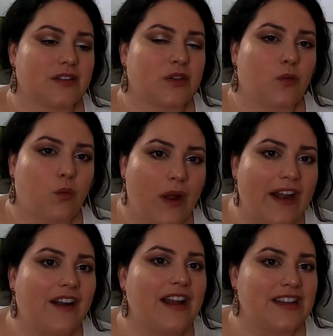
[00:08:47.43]
the
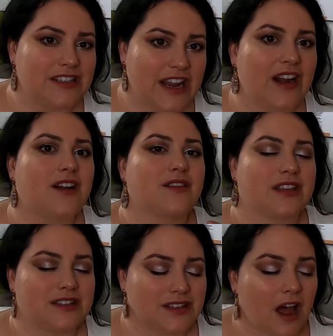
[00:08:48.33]
wear and tear
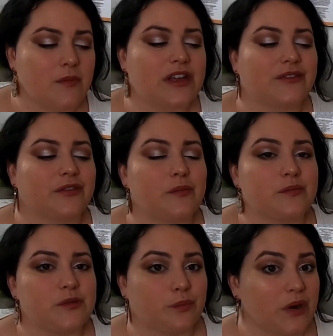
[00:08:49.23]
that's coming
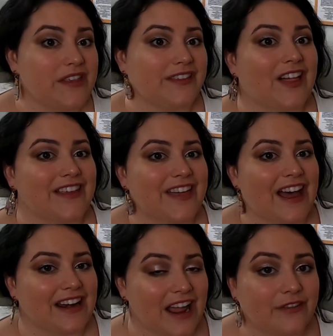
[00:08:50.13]
from breathing like
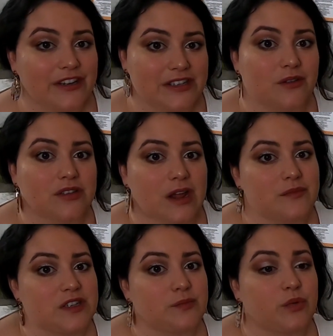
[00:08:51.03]
that every single time
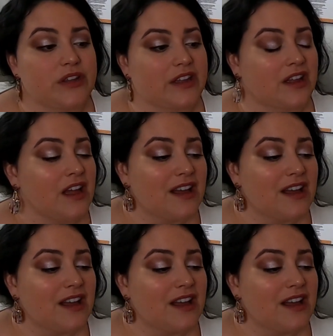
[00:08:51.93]
she's breathing.